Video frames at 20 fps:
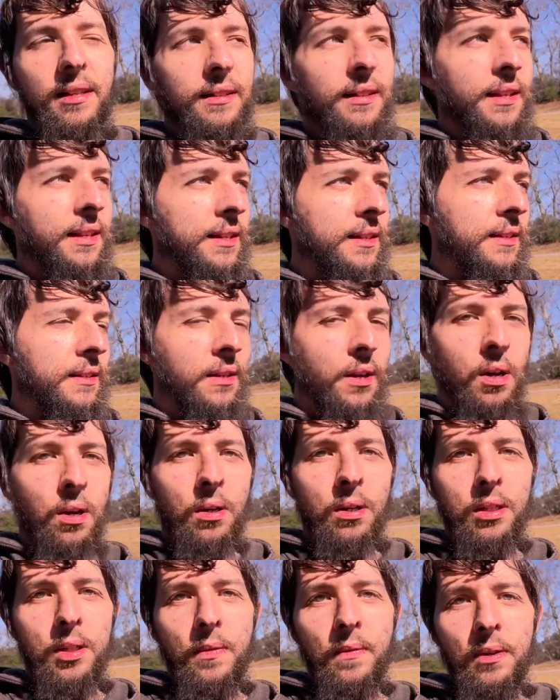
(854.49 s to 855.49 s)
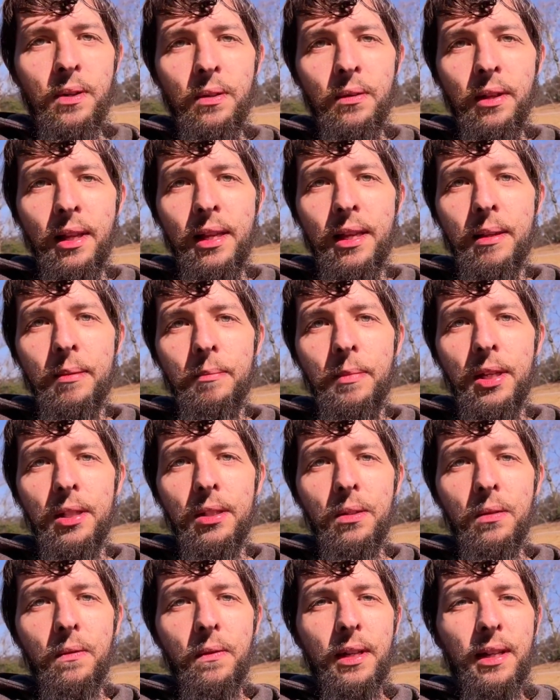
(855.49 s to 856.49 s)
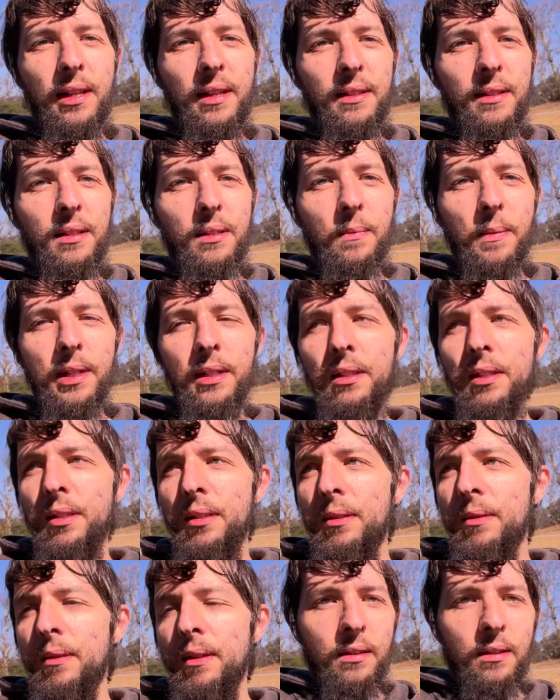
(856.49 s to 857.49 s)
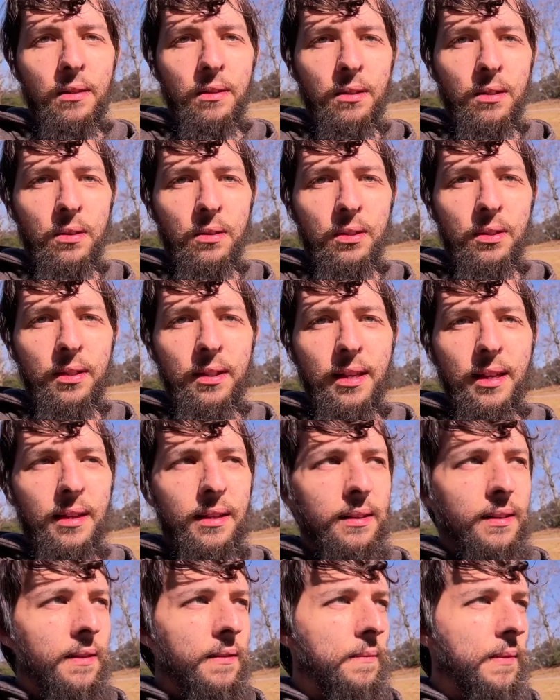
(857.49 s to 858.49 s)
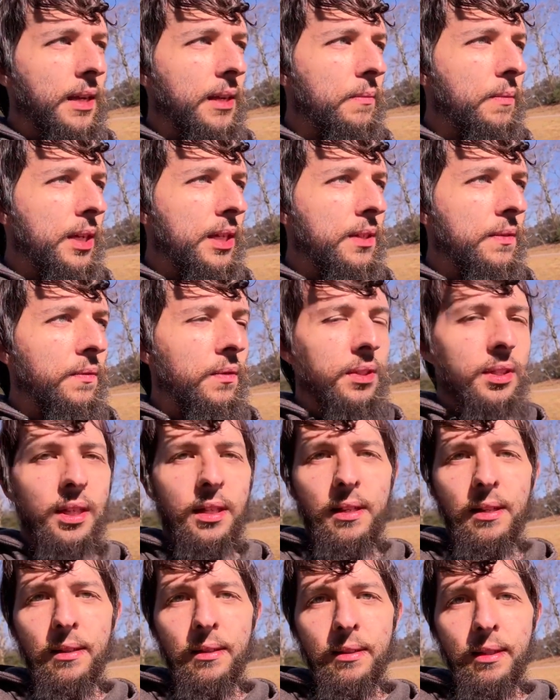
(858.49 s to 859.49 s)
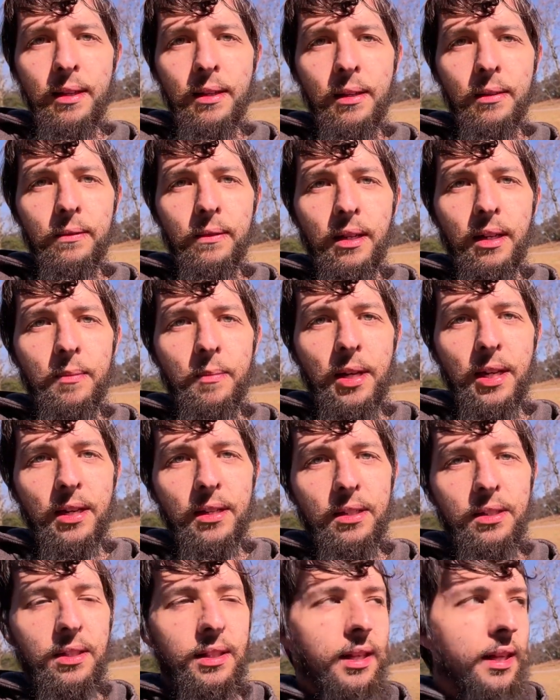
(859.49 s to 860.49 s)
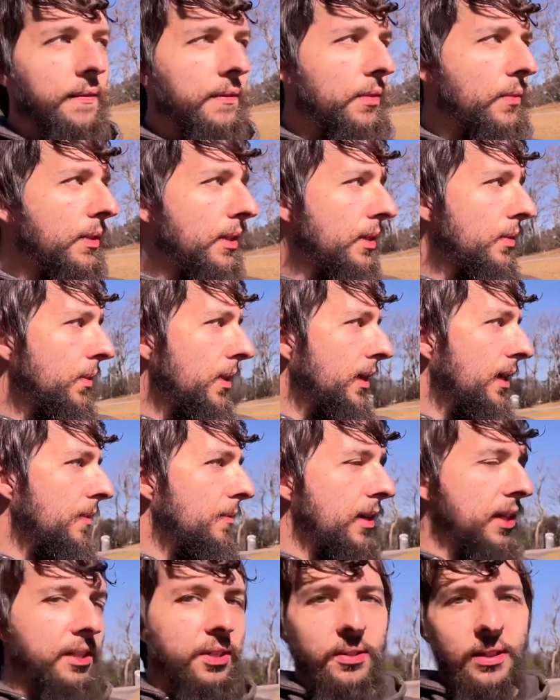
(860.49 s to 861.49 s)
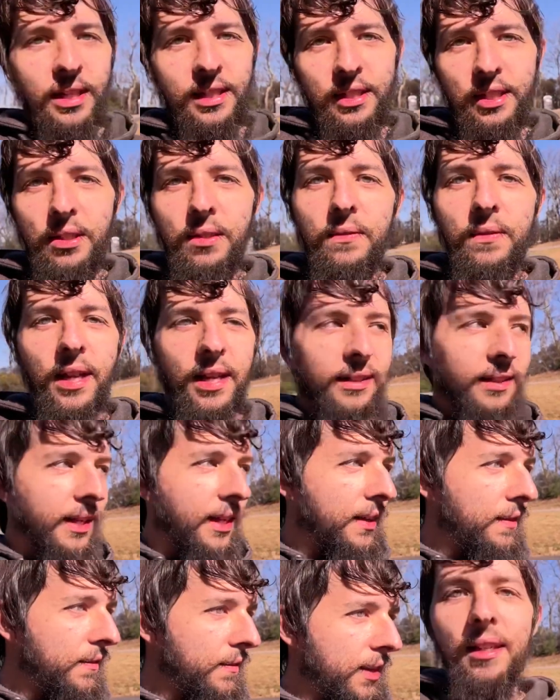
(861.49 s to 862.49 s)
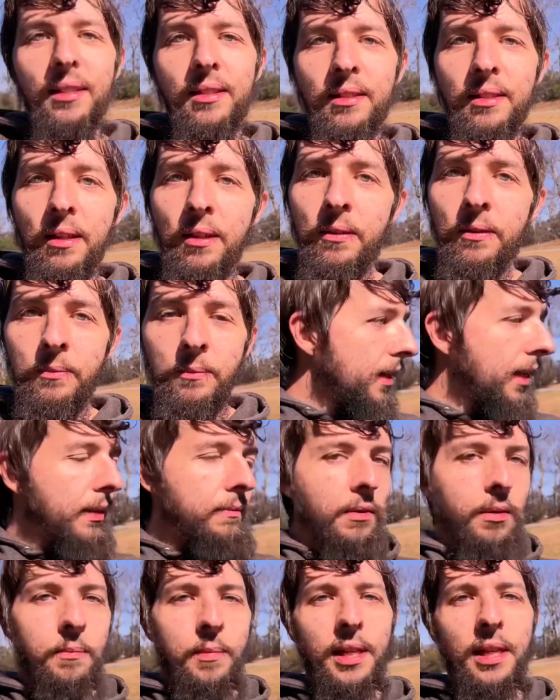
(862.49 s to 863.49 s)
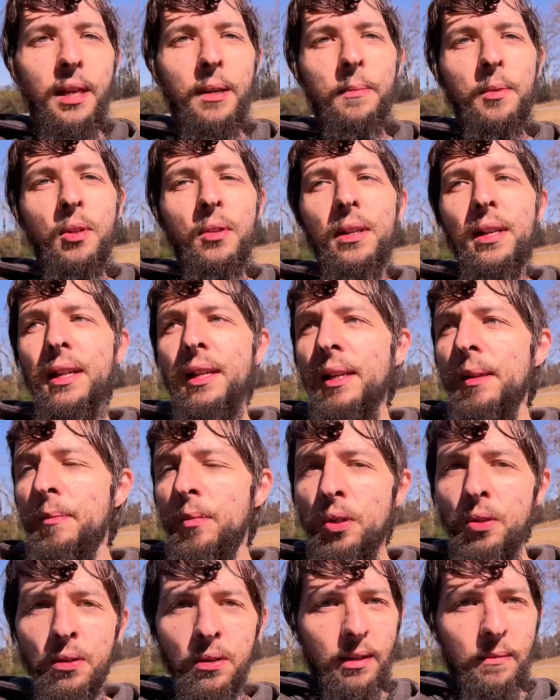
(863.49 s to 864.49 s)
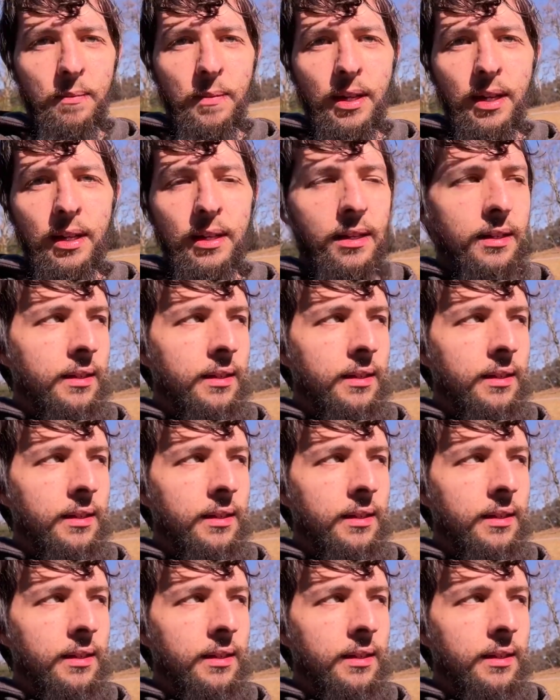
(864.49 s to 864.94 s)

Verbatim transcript: the Kernsville Lake in Pennsylvania that I went to closer to the end of my West Virginia cycle ride back in July of 2020 on my journey to van life. So I won't be uploading any more of my